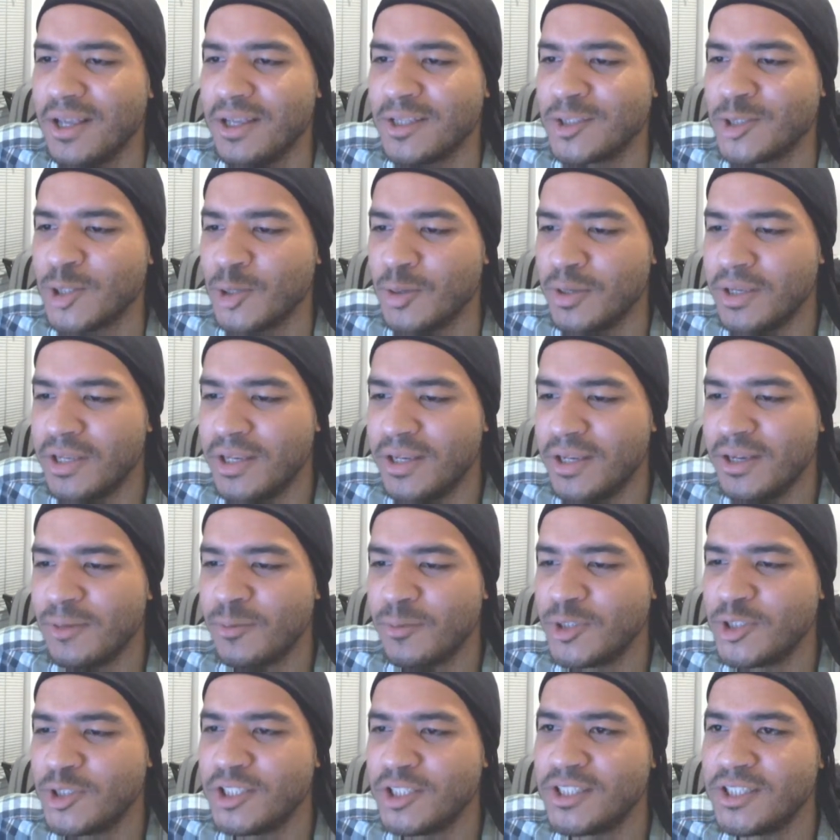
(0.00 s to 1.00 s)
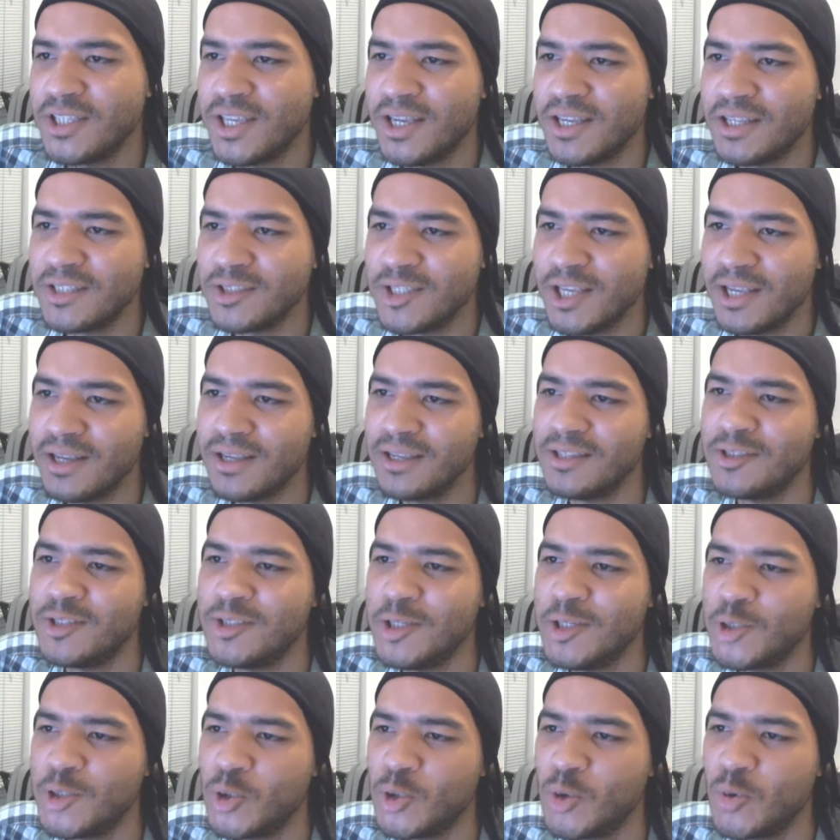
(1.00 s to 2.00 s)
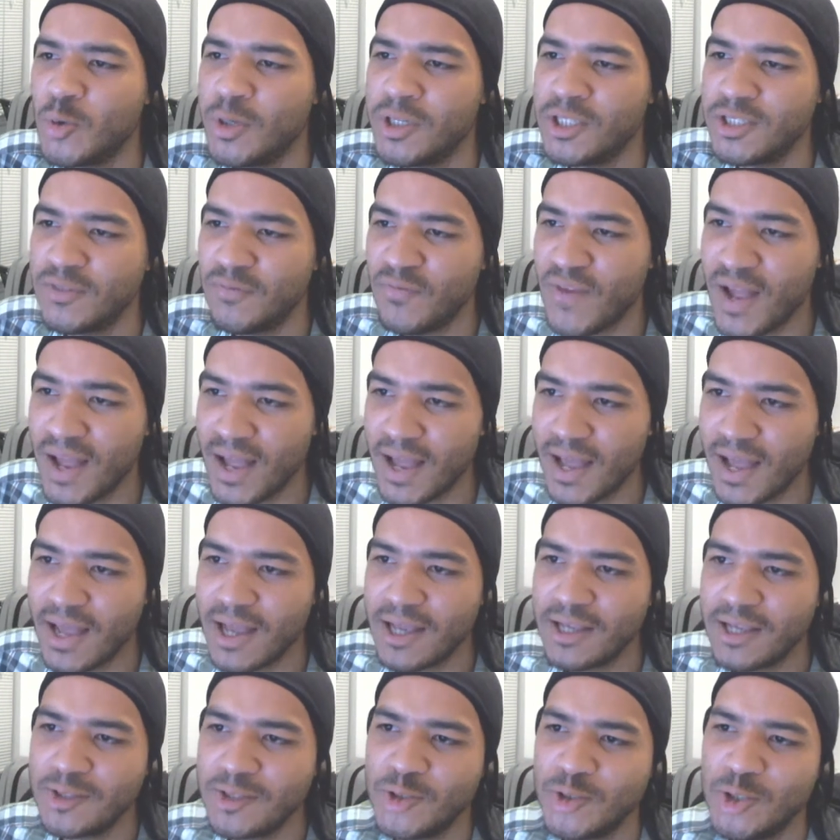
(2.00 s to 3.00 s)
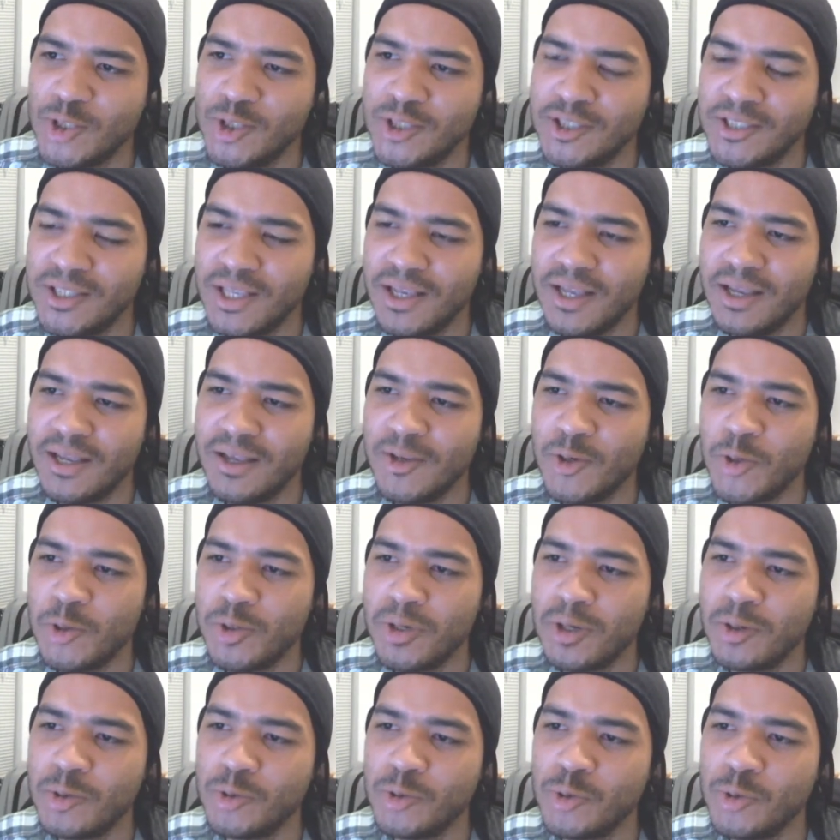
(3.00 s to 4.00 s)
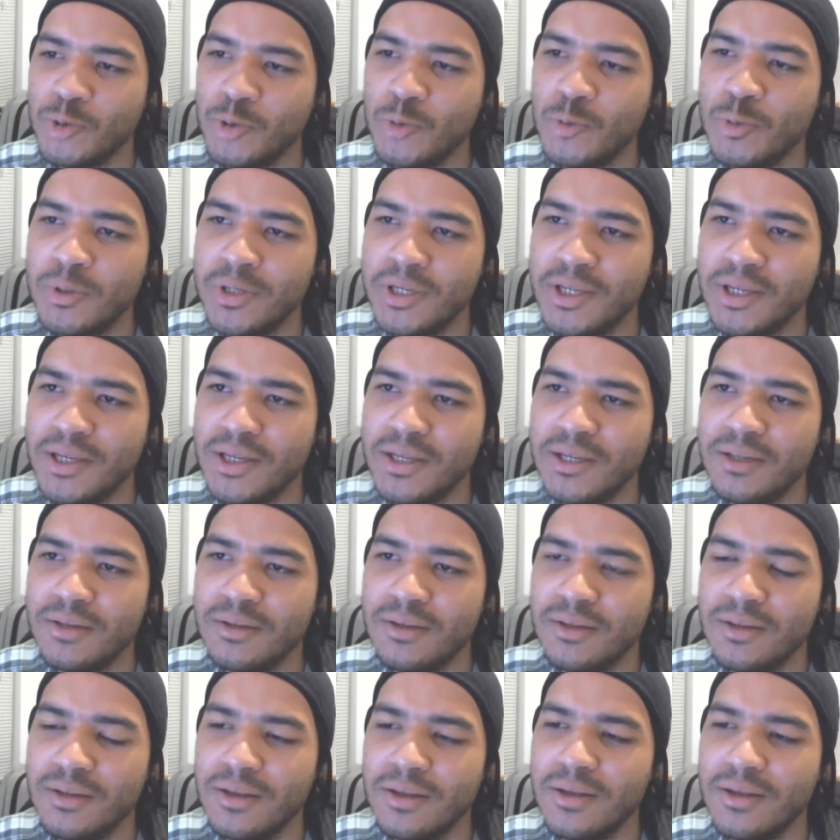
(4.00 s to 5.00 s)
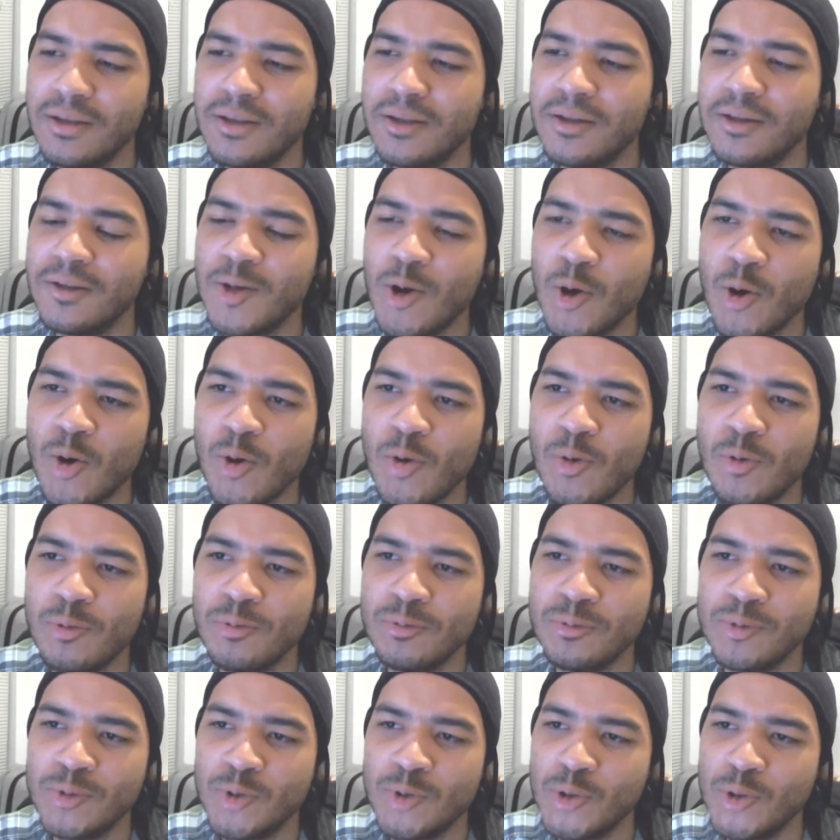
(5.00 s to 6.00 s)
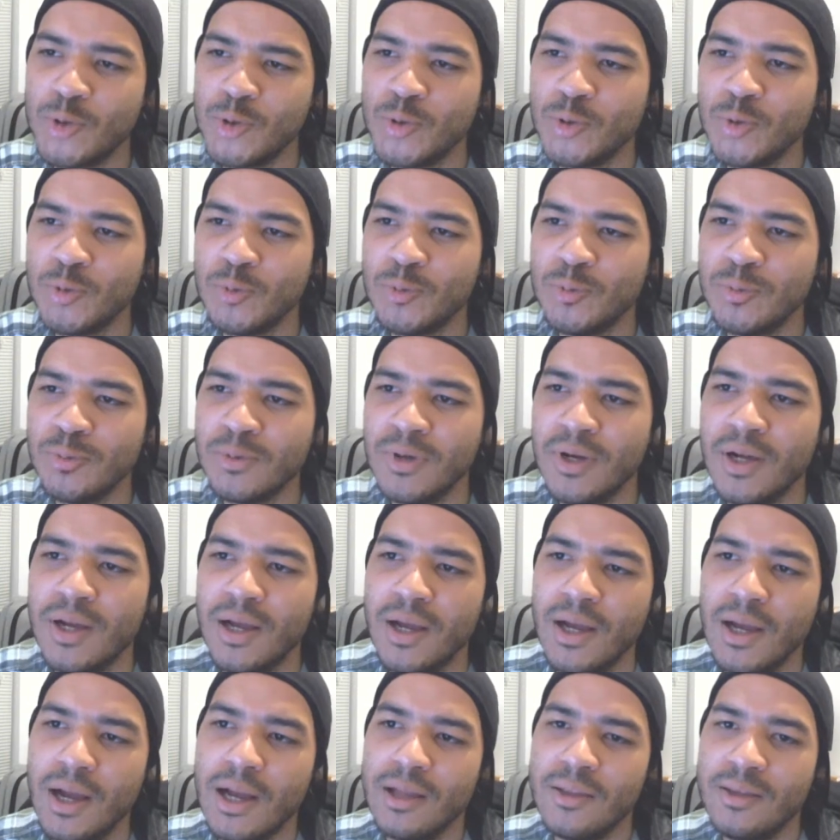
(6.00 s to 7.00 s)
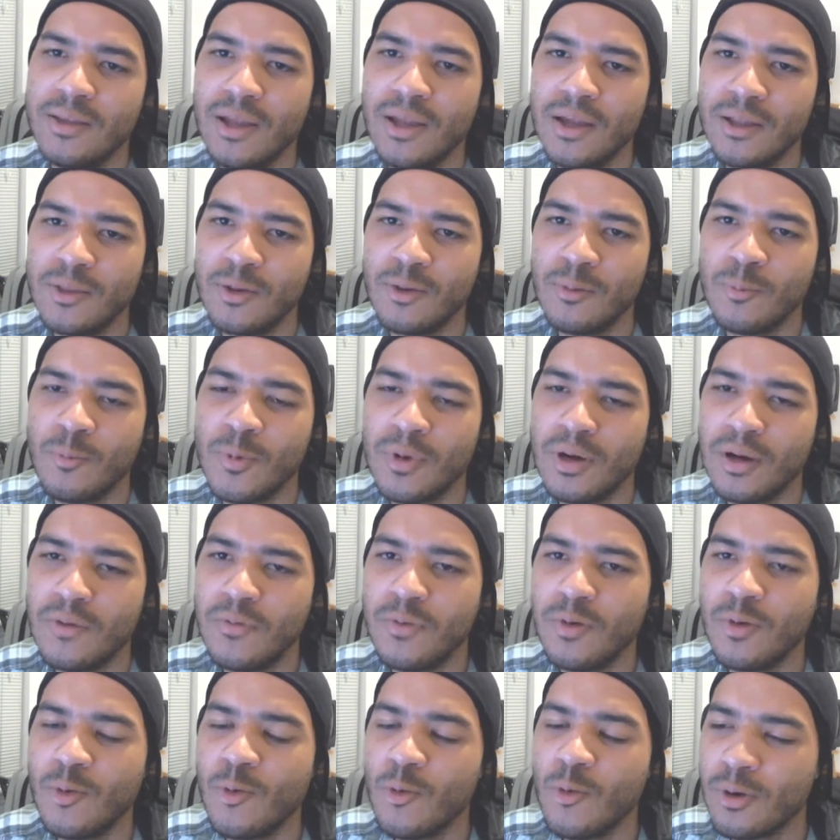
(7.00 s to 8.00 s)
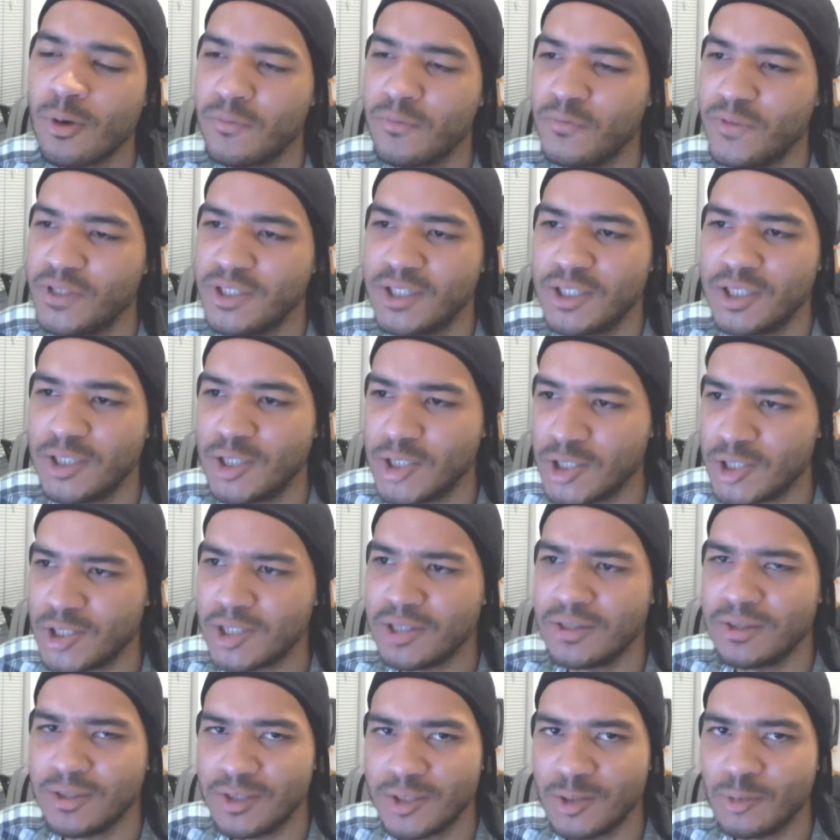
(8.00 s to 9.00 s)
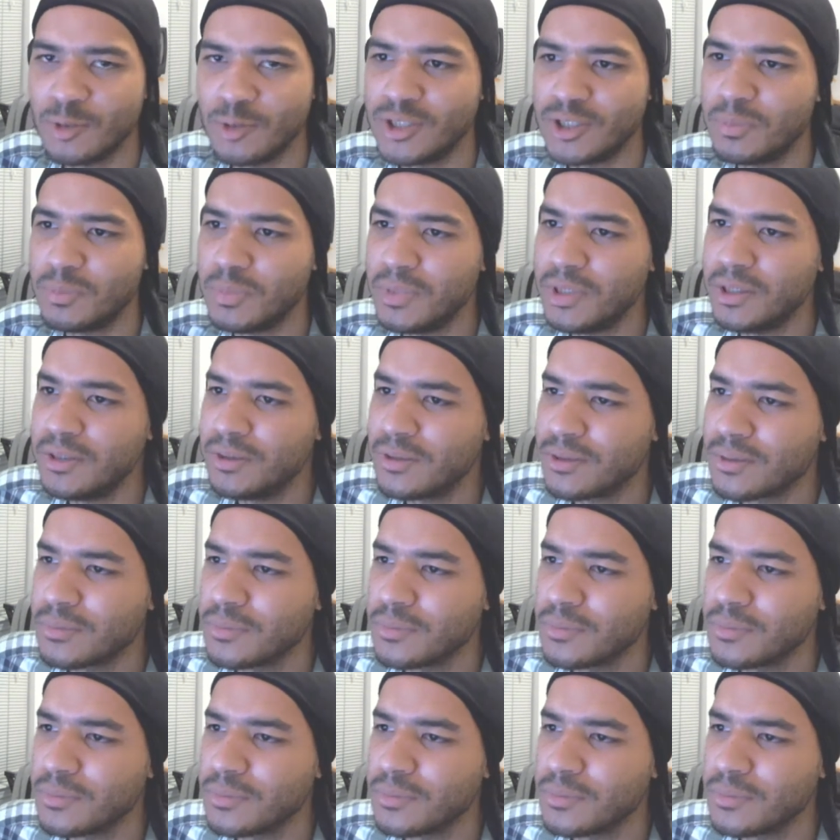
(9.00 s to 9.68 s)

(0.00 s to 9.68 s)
So here, when she's saying take a detour is fine, she's saying, you know, you could go to another one of her orifices, so to speak.